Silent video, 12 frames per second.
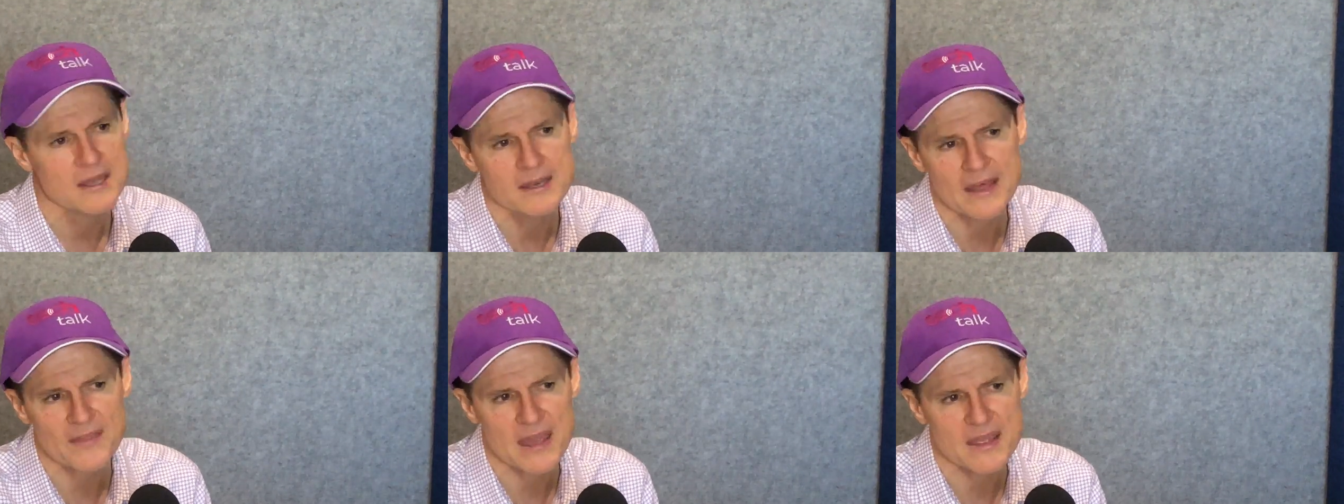
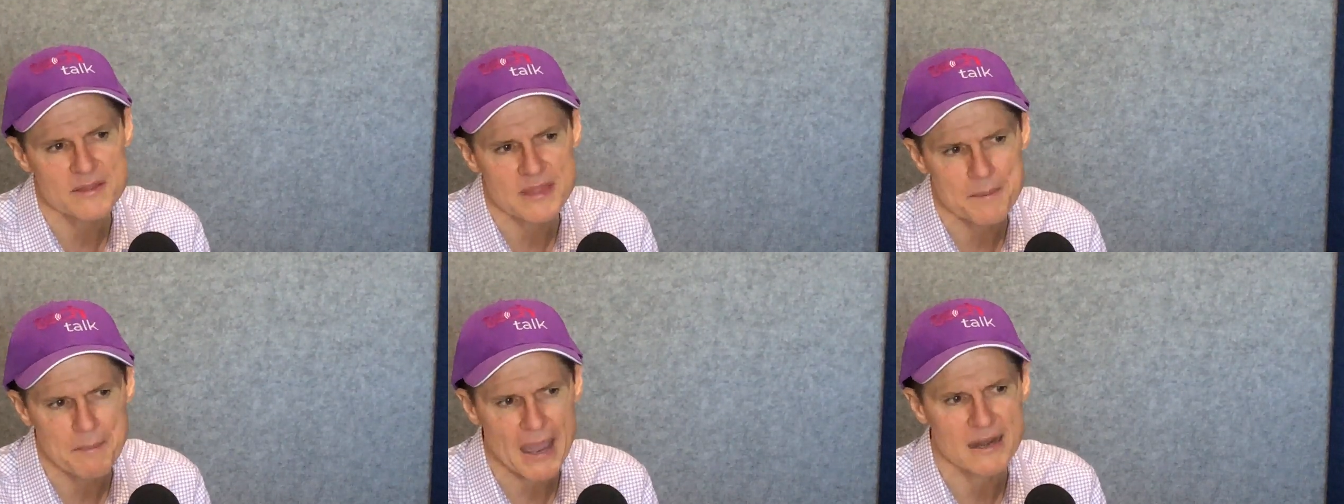Now,
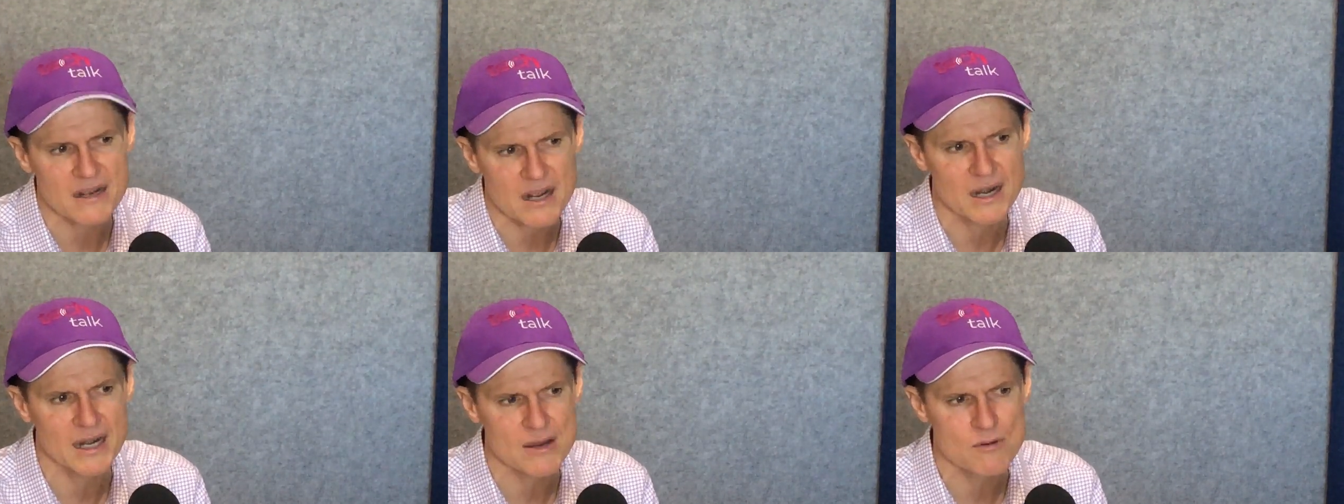they made a
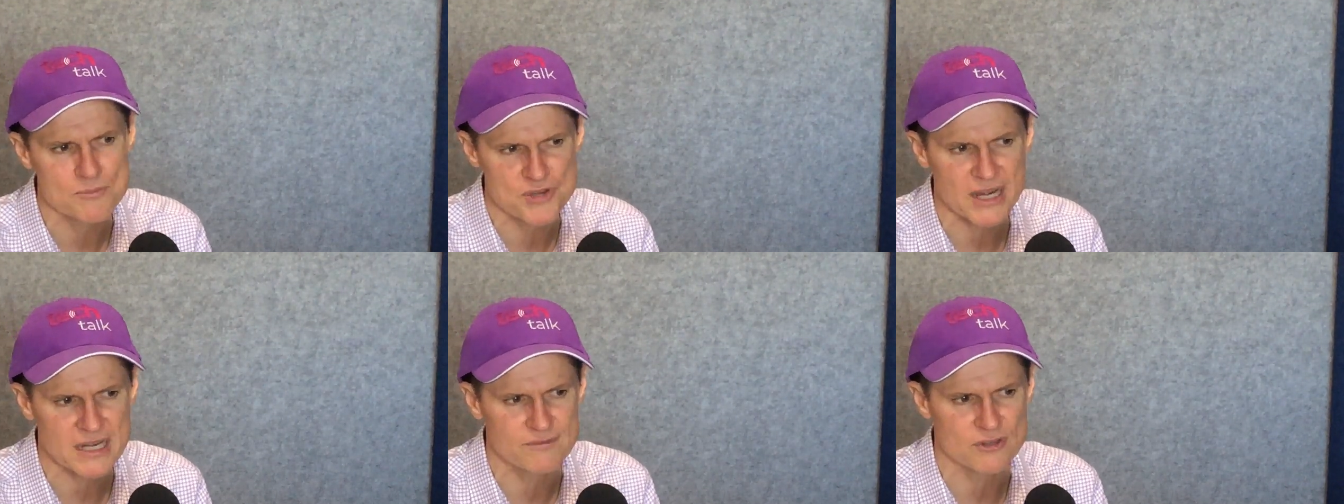clear
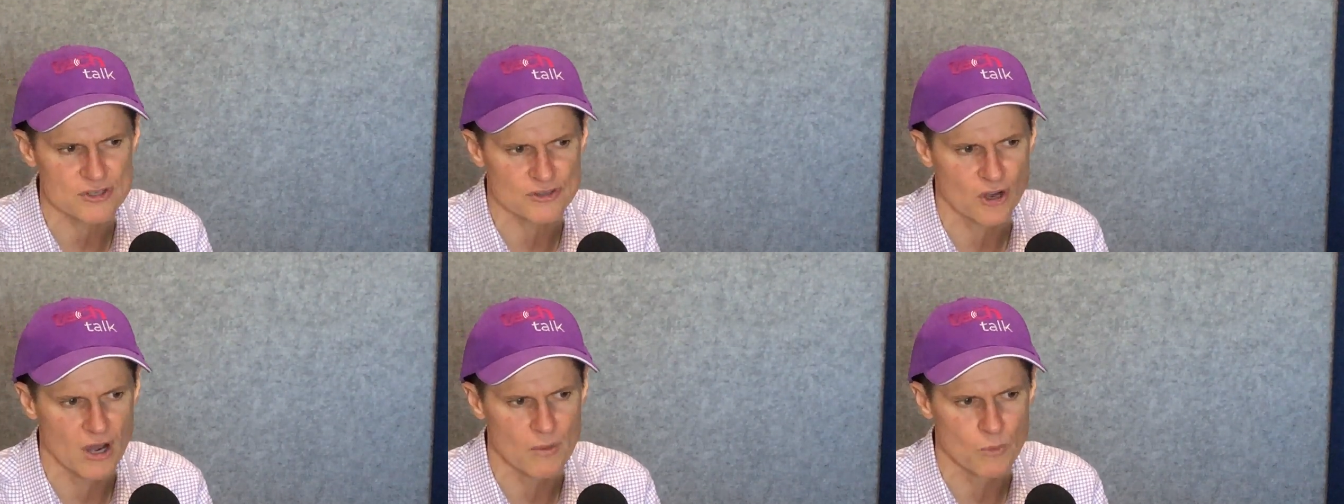objective at the
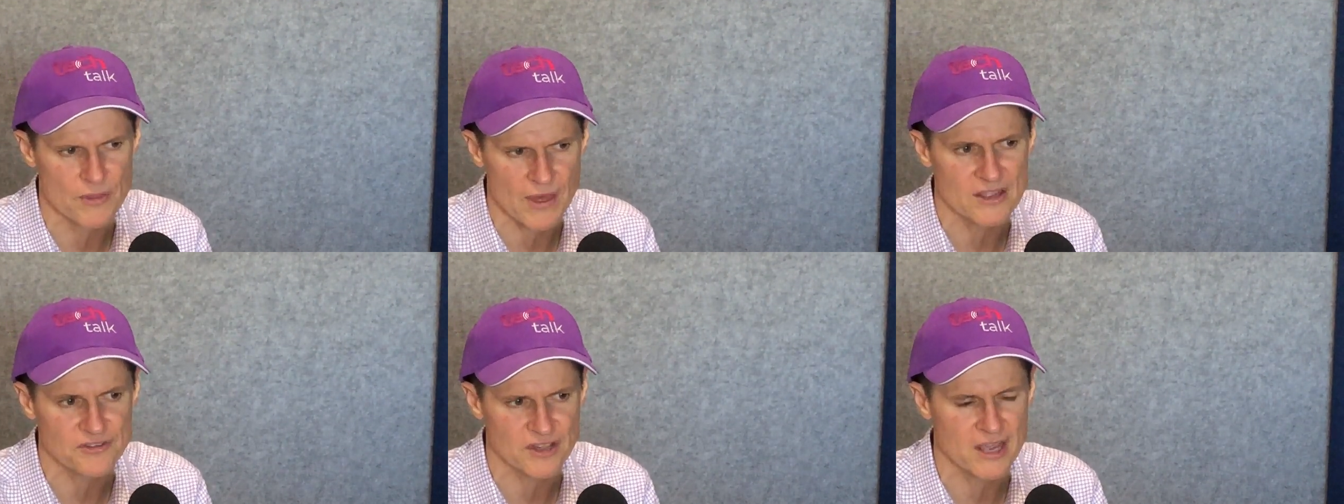time where
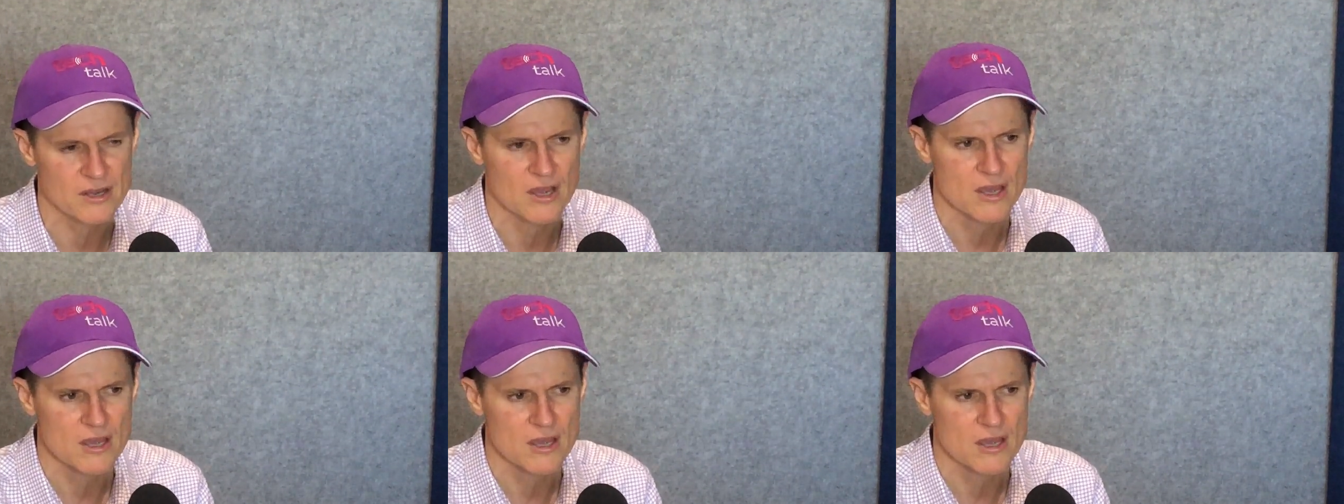they said,